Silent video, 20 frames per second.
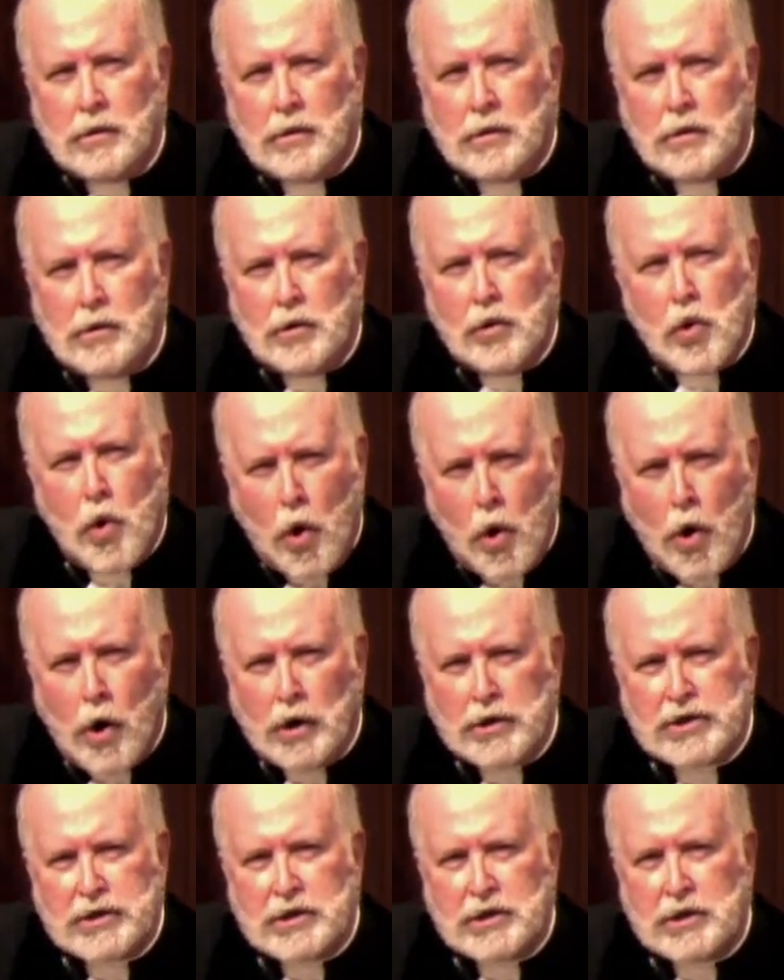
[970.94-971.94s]
who
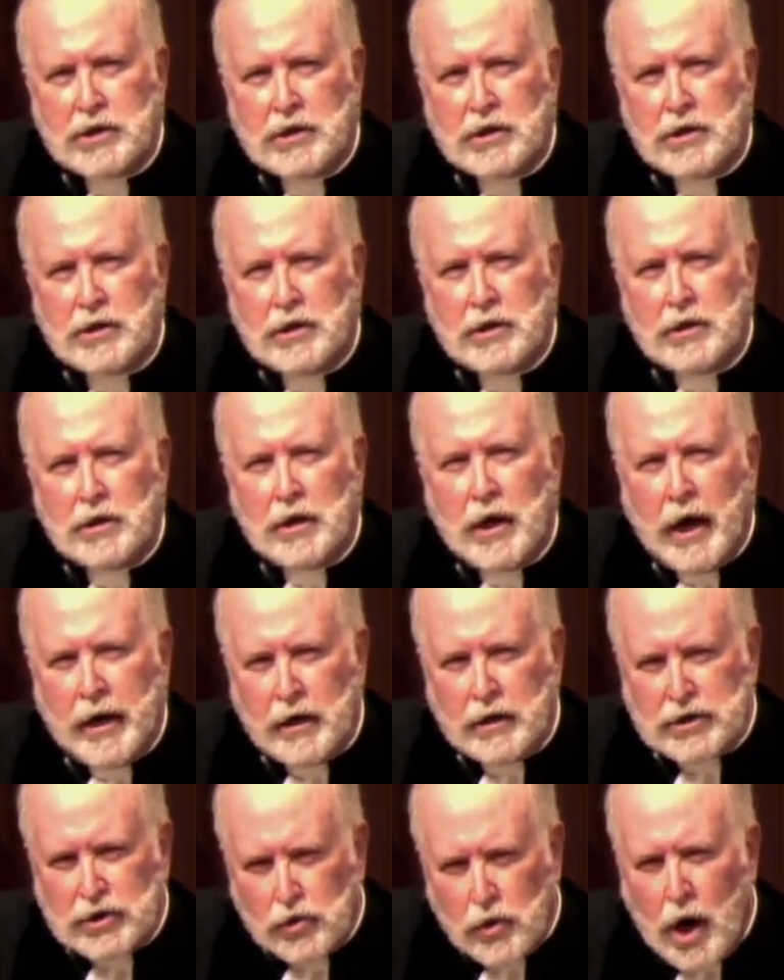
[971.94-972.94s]
horse and
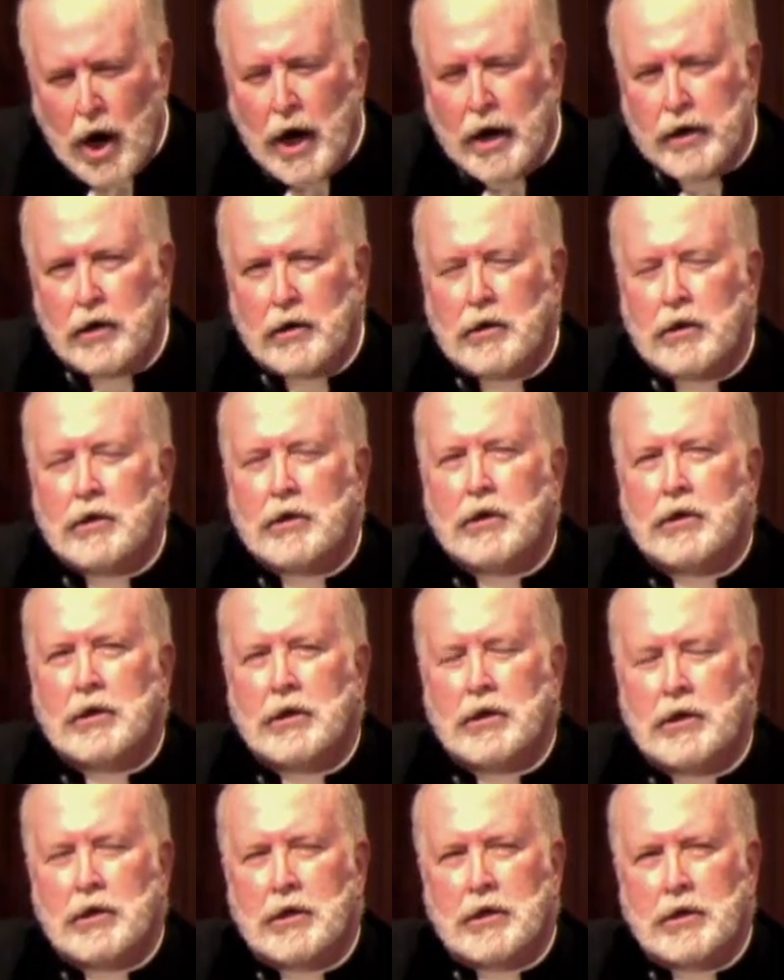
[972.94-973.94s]
its rider
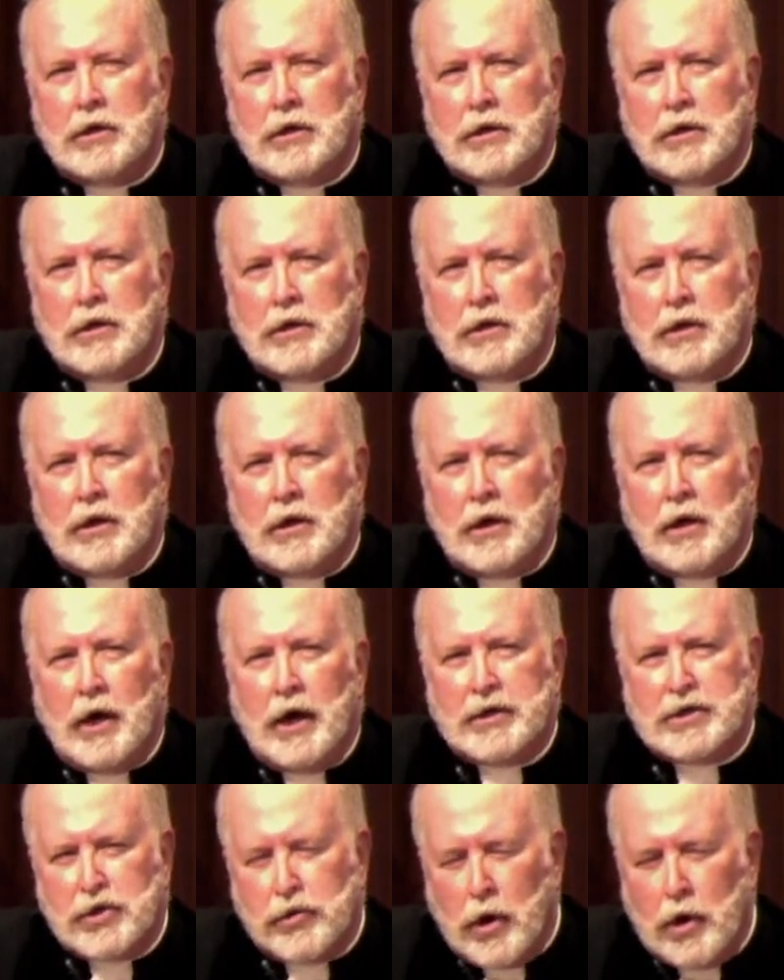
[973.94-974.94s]

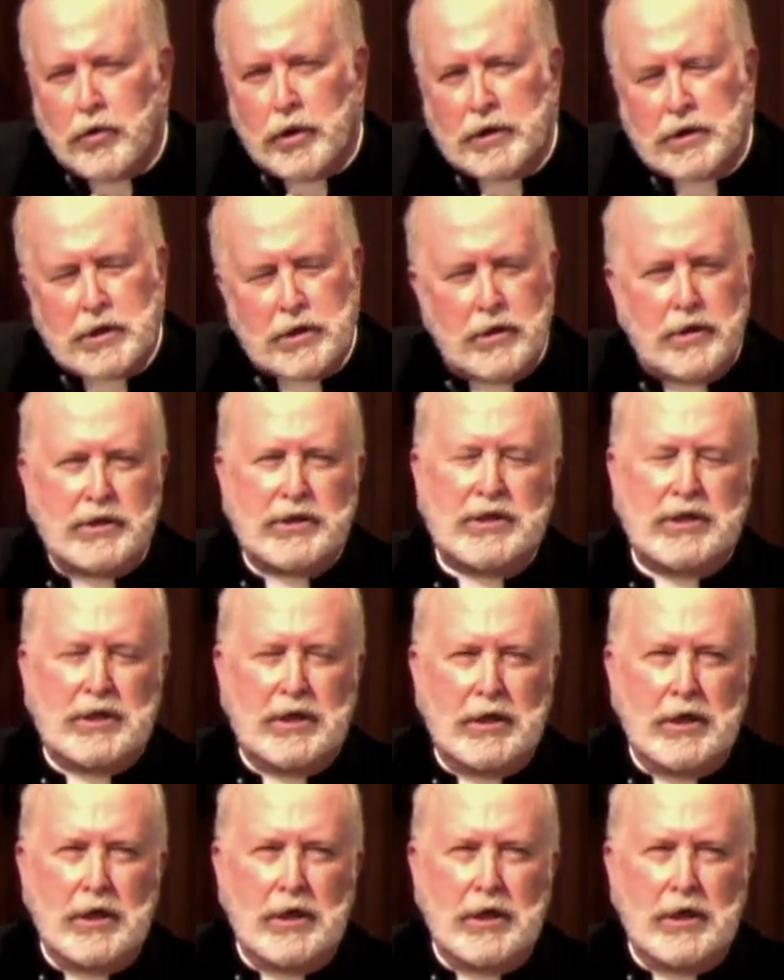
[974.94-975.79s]
has thrown into the sea.